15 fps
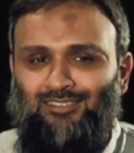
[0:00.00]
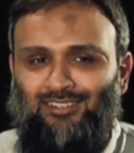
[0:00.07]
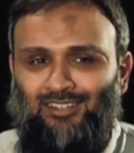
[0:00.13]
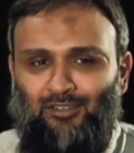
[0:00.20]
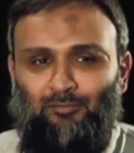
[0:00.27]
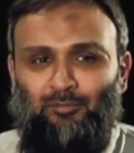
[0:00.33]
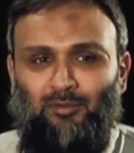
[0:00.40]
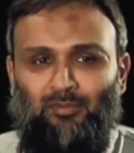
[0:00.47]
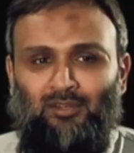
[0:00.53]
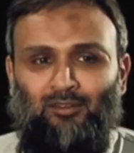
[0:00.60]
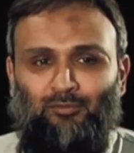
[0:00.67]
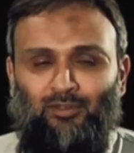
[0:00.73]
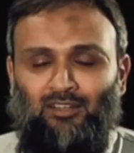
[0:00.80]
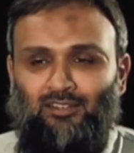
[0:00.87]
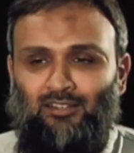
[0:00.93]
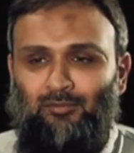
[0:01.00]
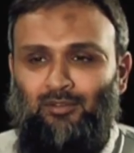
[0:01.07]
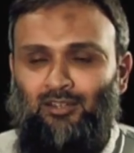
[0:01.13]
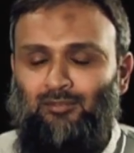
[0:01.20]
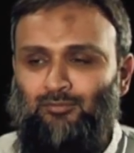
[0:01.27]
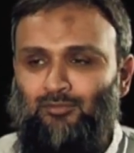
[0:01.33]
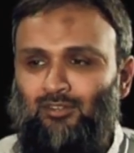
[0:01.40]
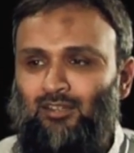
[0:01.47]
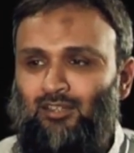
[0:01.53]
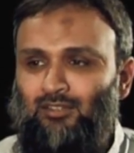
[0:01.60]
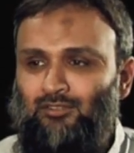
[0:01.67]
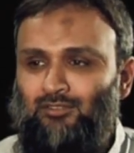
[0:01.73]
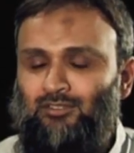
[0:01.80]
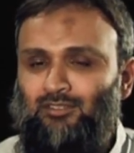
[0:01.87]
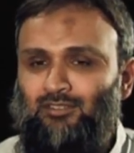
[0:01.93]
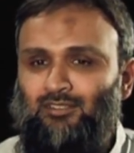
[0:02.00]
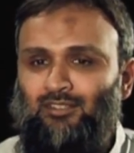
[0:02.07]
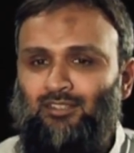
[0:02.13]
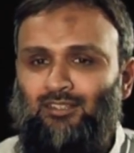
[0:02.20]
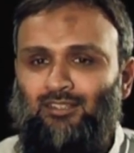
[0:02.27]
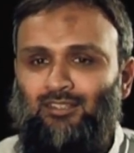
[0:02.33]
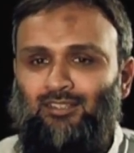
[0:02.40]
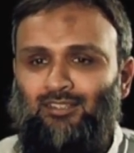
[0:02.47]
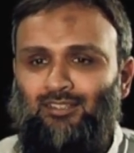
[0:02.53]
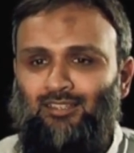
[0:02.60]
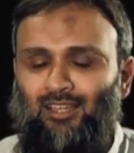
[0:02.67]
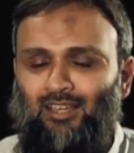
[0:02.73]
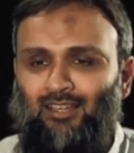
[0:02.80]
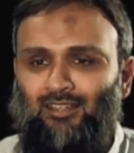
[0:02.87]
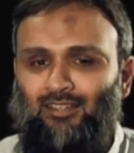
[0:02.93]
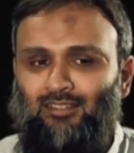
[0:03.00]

Now people have woken up, alhamdulillah, good. Yeah?